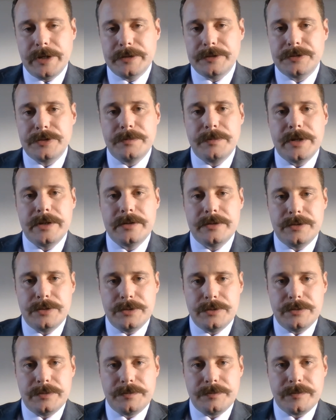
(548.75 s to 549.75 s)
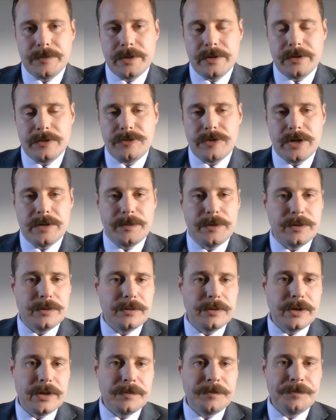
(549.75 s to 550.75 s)
submitted to the
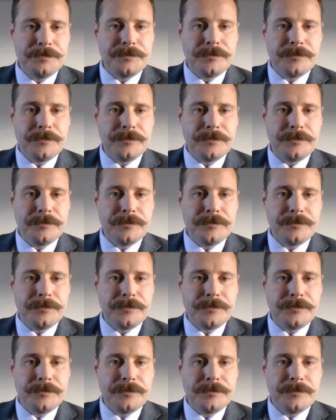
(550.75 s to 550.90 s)
tribunal that